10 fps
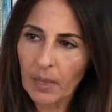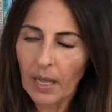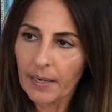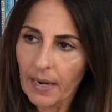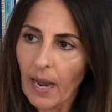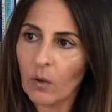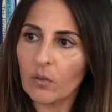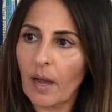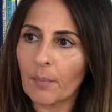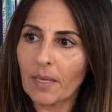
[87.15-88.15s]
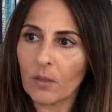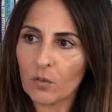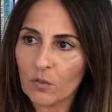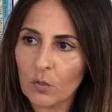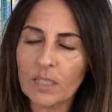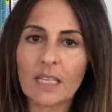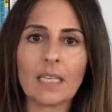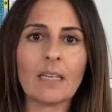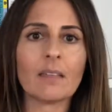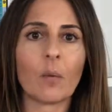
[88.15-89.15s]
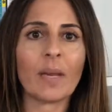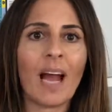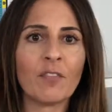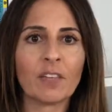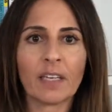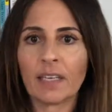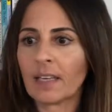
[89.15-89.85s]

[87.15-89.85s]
plan it out. I mean, there's certain things that we have to